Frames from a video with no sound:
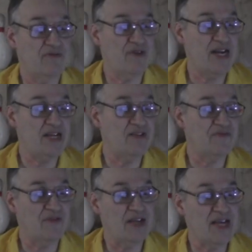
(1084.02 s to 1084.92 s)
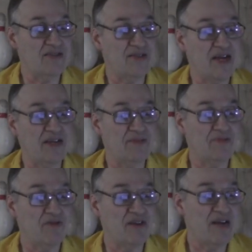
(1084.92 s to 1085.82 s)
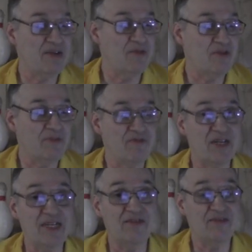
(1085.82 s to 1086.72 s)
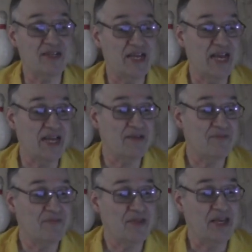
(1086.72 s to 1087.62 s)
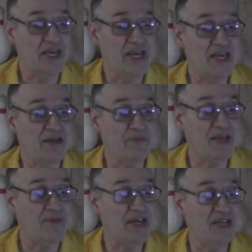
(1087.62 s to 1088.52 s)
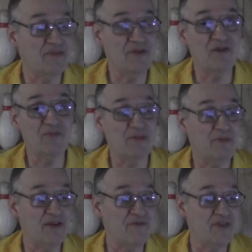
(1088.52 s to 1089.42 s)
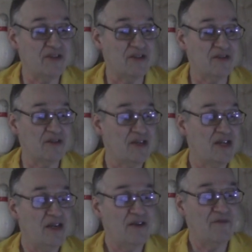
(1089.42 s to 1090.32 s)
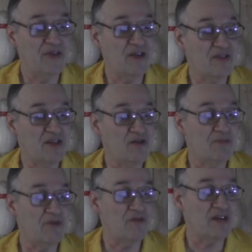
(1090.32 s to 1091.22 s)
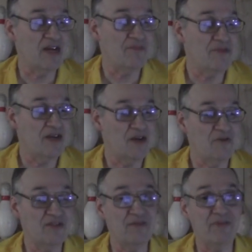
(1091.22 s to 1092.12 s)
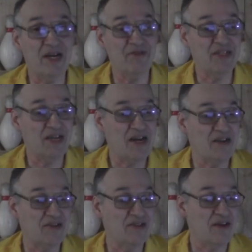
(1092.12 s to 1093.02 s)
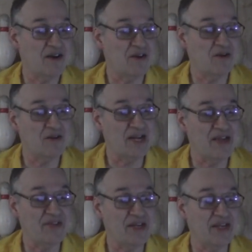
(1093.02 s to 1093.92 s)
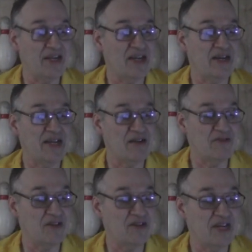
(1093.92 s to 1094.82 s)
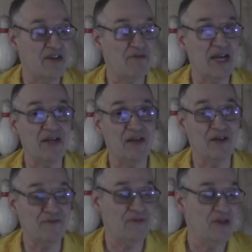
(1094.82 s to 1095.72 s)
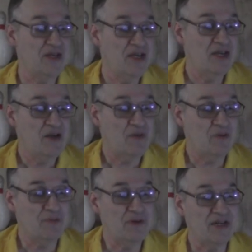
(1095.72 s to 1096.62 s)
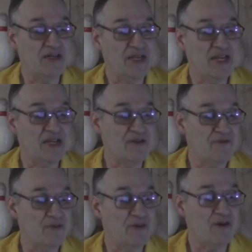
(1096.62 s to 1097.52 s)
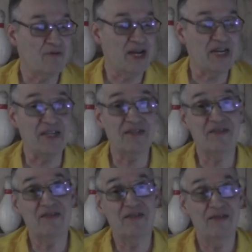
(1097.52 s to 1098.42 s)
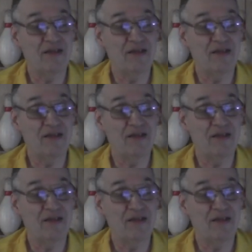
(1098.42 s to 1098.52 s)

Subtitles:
ratings for last Saturday's programming will be released today. He and PBA spokesman Bud Fisher feel the new program, hosted by retired star Earl Anthony and announcer Jay Randolph, will put a dent in football ratings.